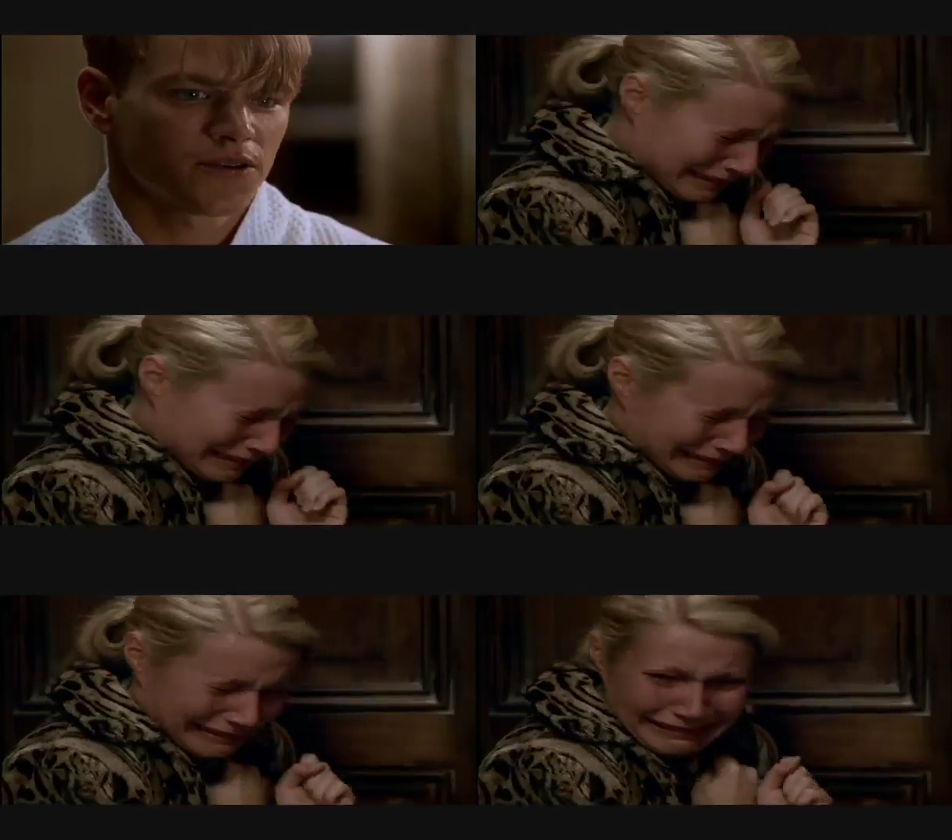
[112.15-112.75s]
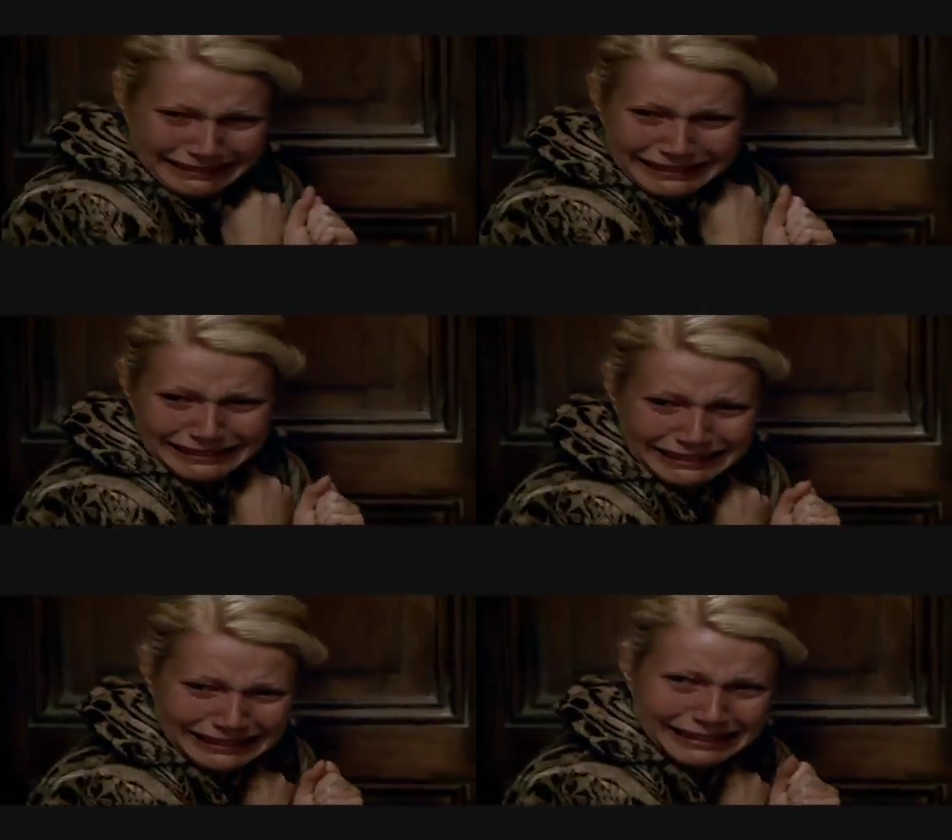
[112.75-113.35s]
at you,
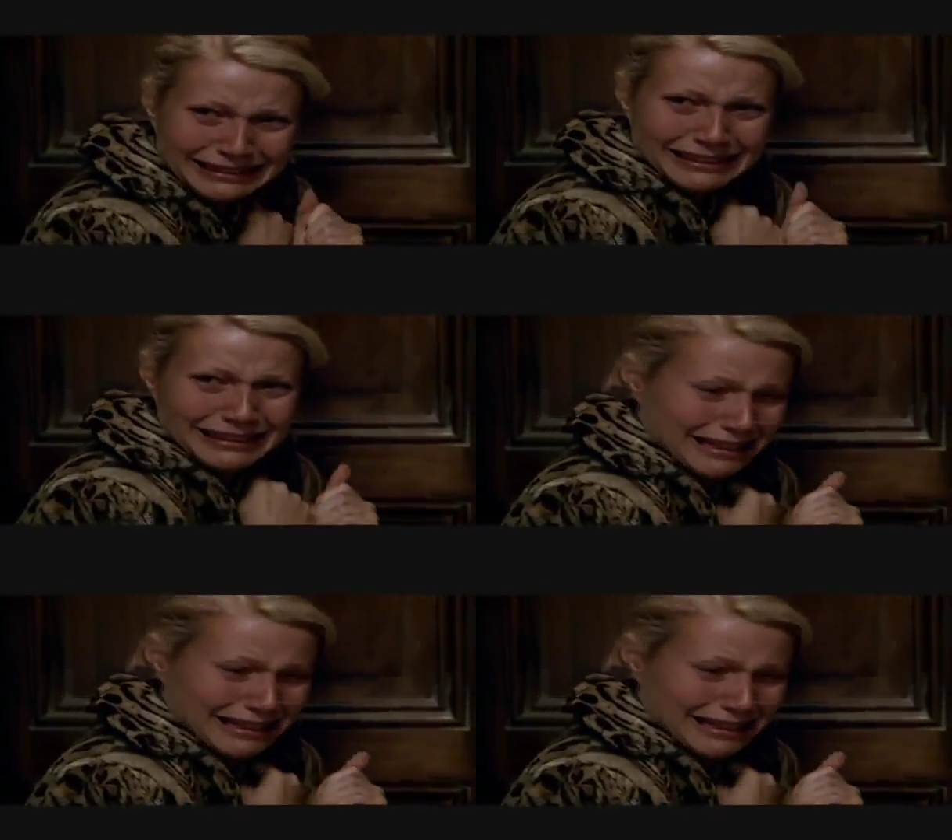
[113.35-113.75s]
Marge.